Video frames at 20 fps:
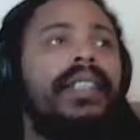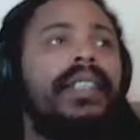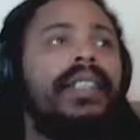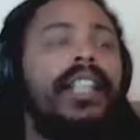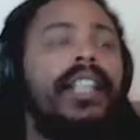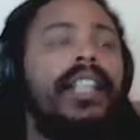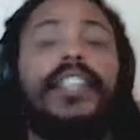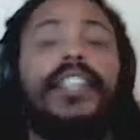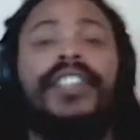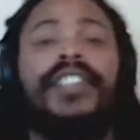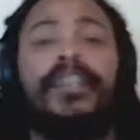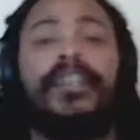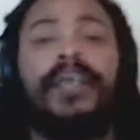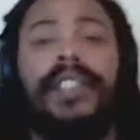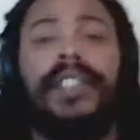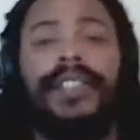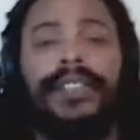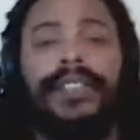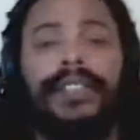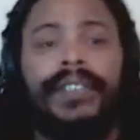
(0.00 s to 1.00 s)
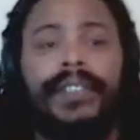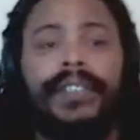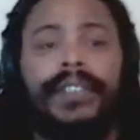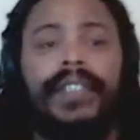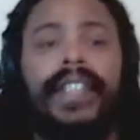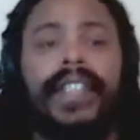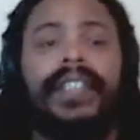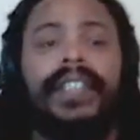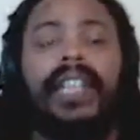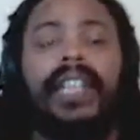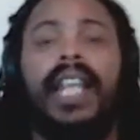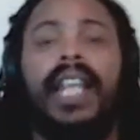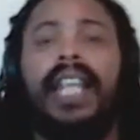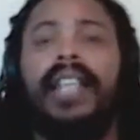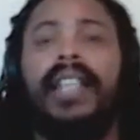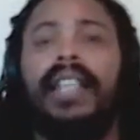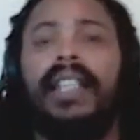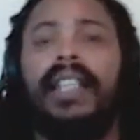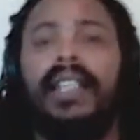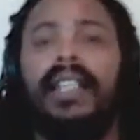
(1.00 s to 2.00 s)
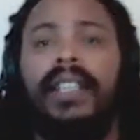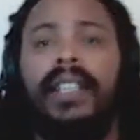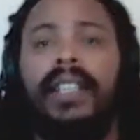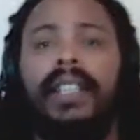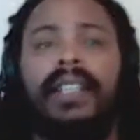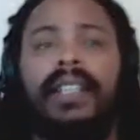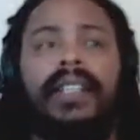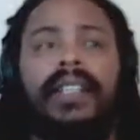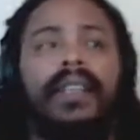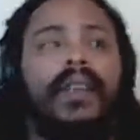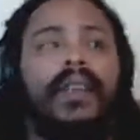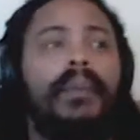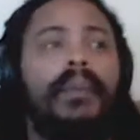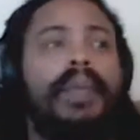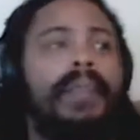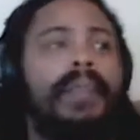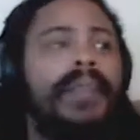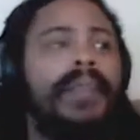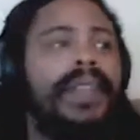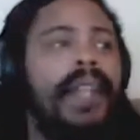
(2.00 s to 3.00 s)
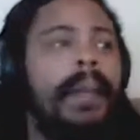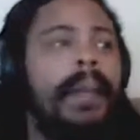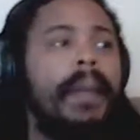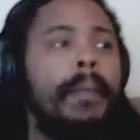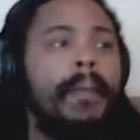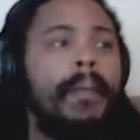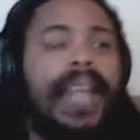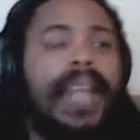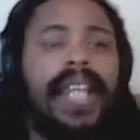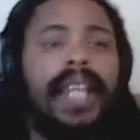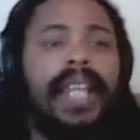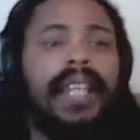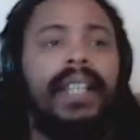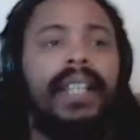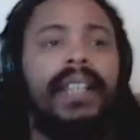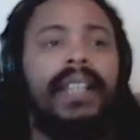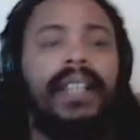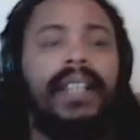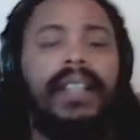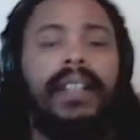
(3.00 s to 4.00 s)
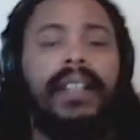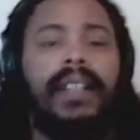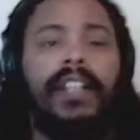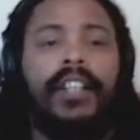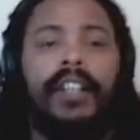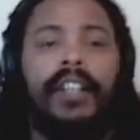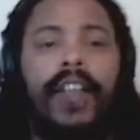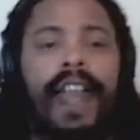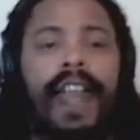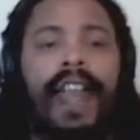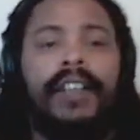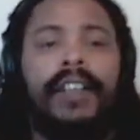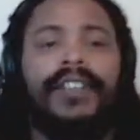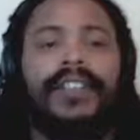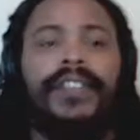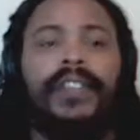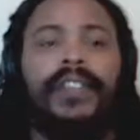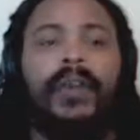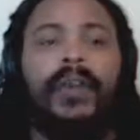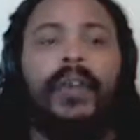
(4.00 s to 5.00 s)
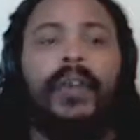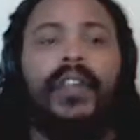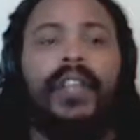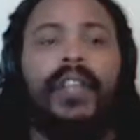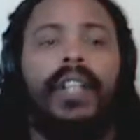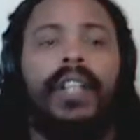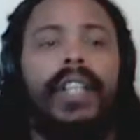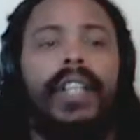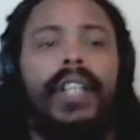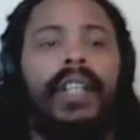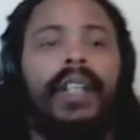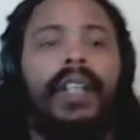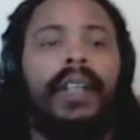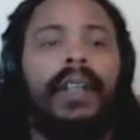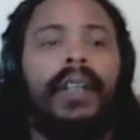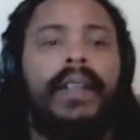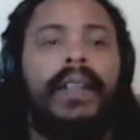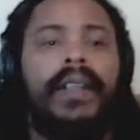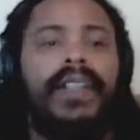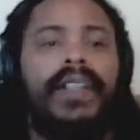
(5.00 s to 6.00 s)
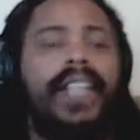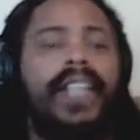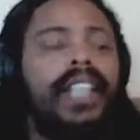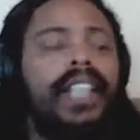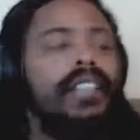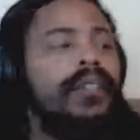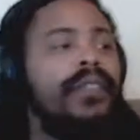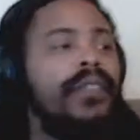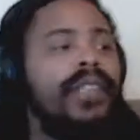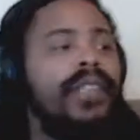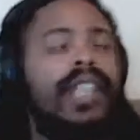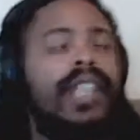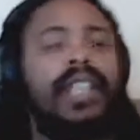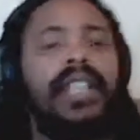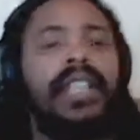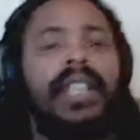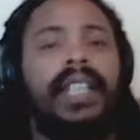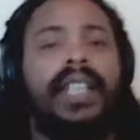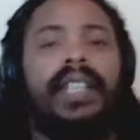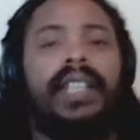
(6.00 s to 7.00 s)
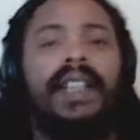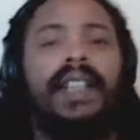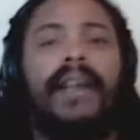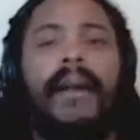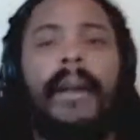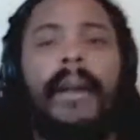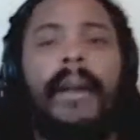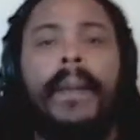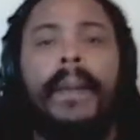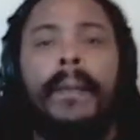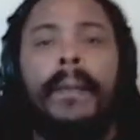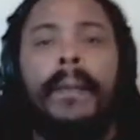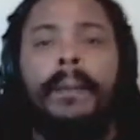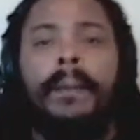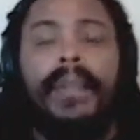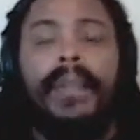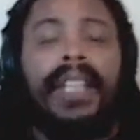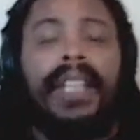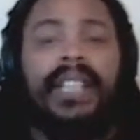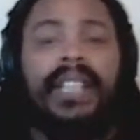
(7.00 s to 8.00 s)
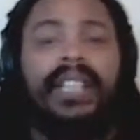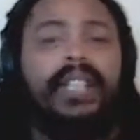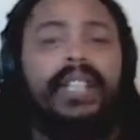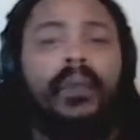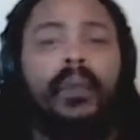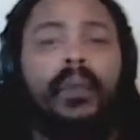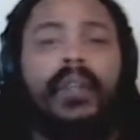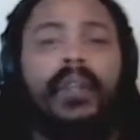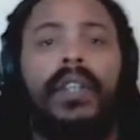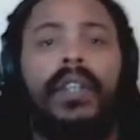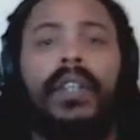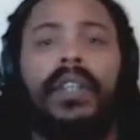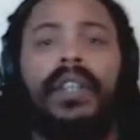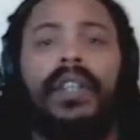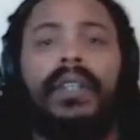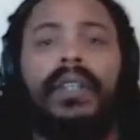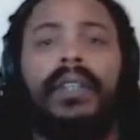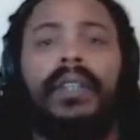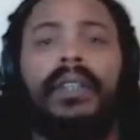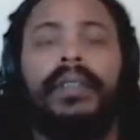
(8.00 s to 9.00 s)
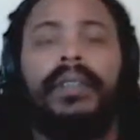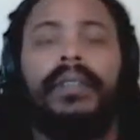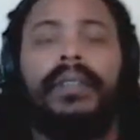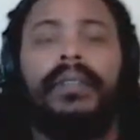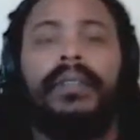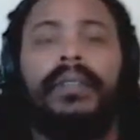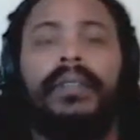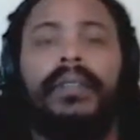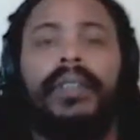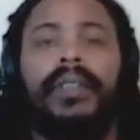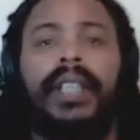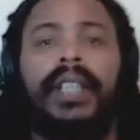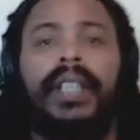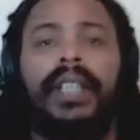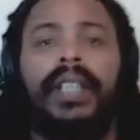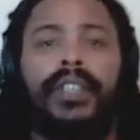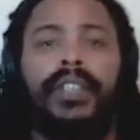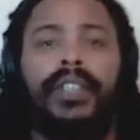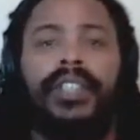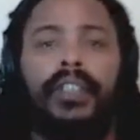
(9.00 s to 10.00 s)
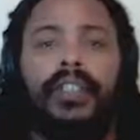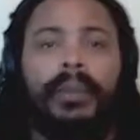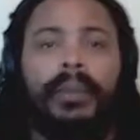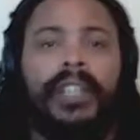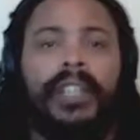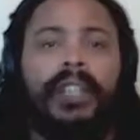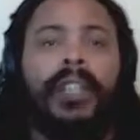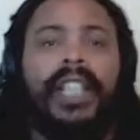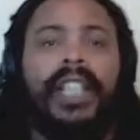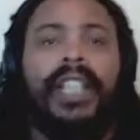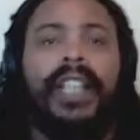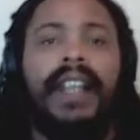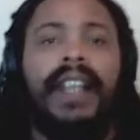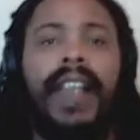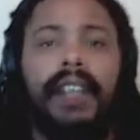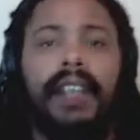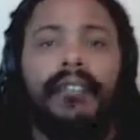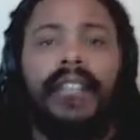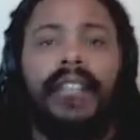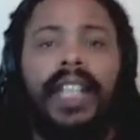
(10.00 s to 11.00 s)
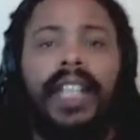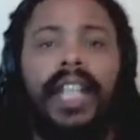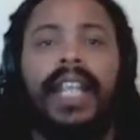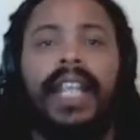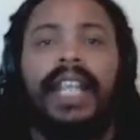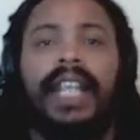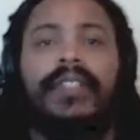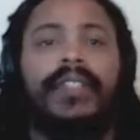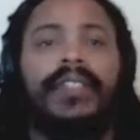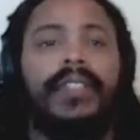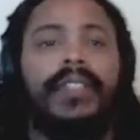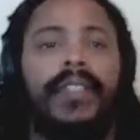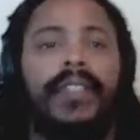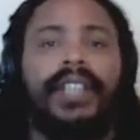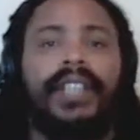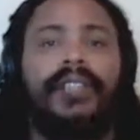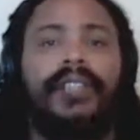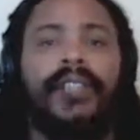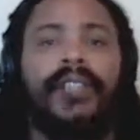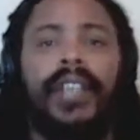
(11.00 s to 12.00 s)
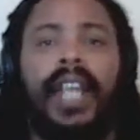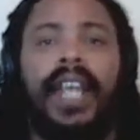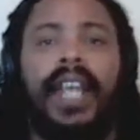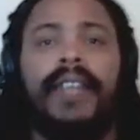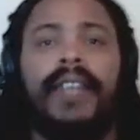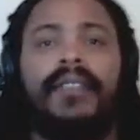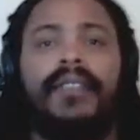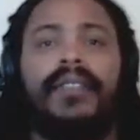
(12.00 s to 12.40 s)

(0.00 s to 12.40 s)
gunsmiths and the like. You know, people that make crafts or things of utility but it's still work. You'd still be doing it every day for the rest of your life.